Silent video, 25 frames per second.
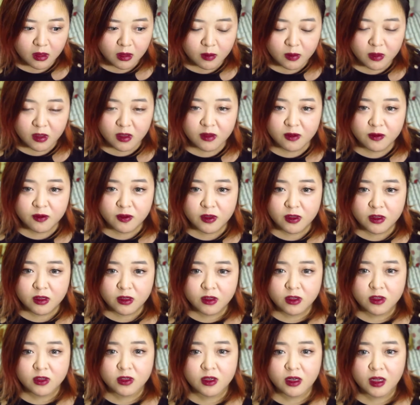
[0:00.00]
I'm not very
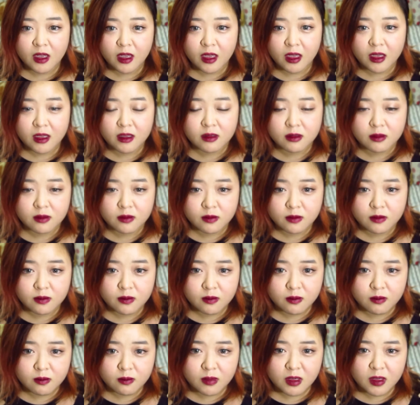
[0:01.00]
good at
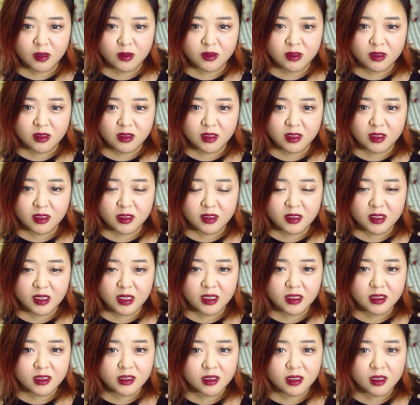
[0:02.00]

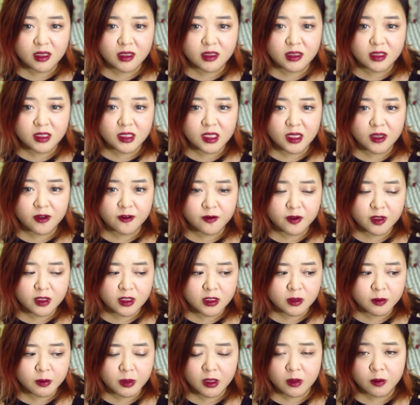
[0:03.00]
multitasking stuff
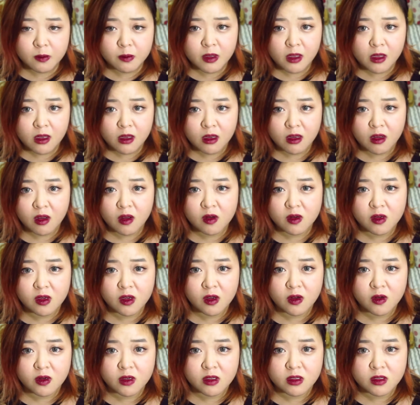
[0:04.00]
despite being Hong
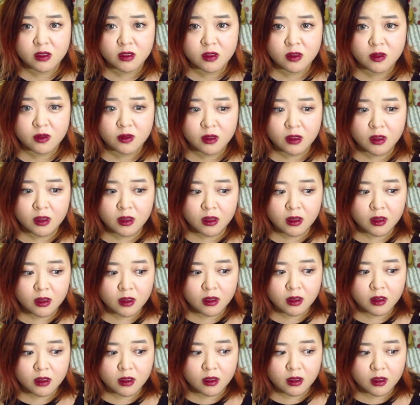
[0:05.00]
Konger, so
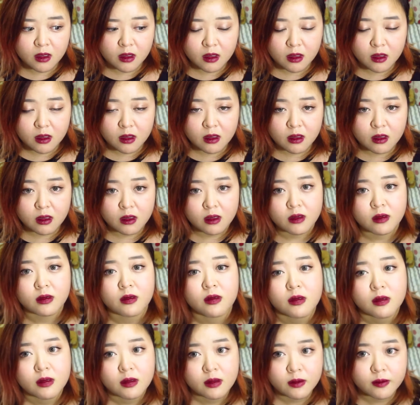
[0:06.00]
yeah.
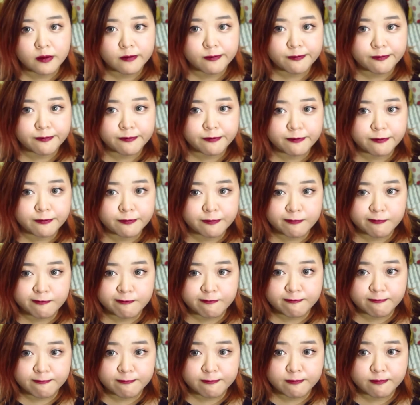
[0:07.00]

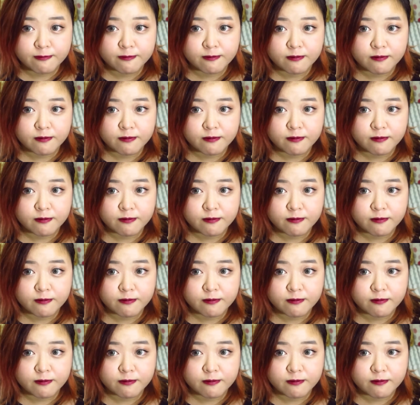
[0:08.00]
Mm.